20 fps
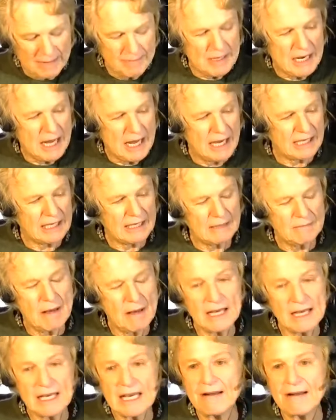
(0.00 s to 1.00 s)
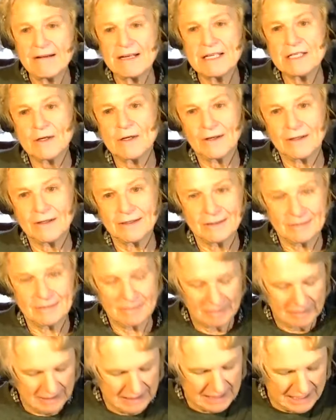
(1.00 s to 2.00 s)
I mean, I I carried on
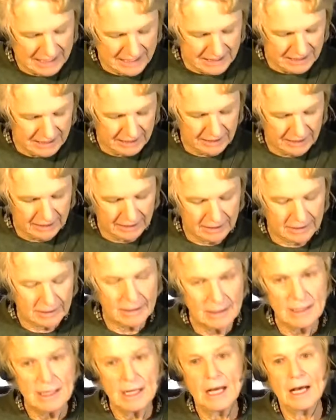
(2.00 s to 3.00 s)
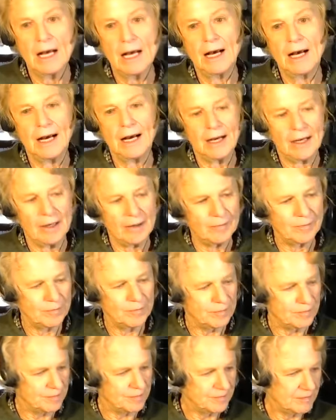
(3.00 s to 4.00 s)
getting yeah.
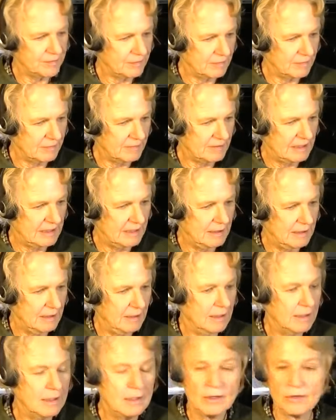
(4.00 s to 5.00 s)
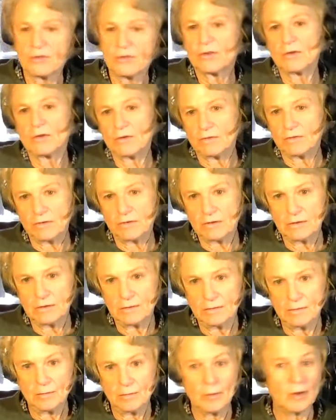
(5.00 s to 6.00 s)
um lots of
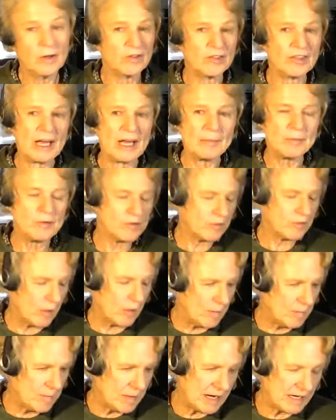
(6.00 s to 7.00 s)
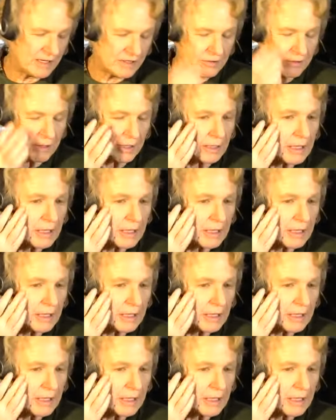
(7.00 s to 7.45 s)
WhatsApps from Patrick.